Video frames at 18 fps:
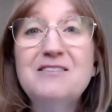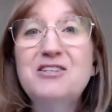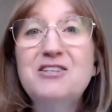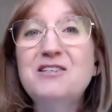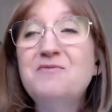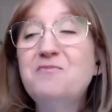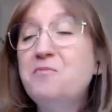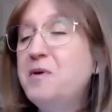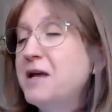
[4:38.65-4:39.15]

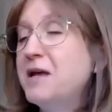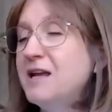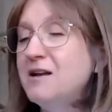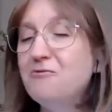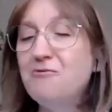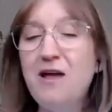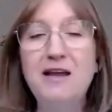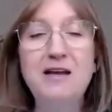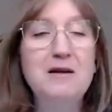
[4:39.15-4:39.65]
just pick a
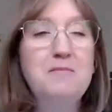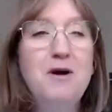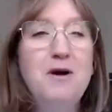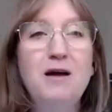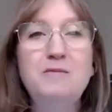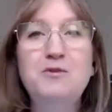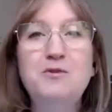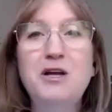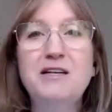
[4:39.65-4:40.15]
random
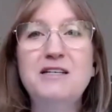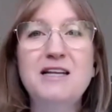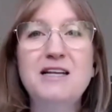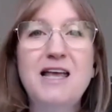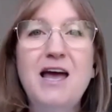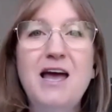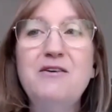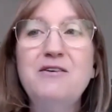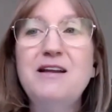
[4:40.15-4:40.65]
object and
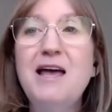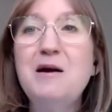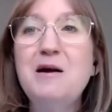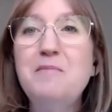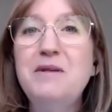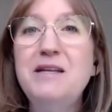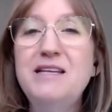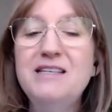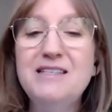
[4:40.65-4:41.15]
count how
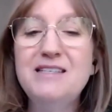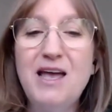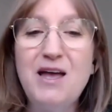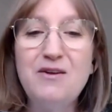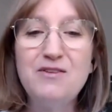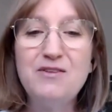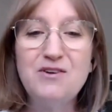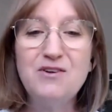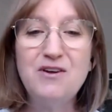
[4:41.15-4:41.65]
many
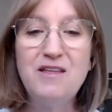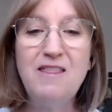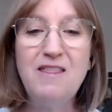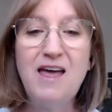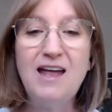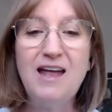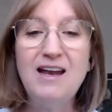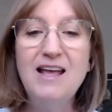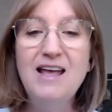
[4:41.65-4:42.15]
sounds are in
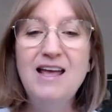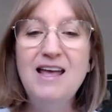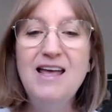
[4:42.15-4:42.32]
that.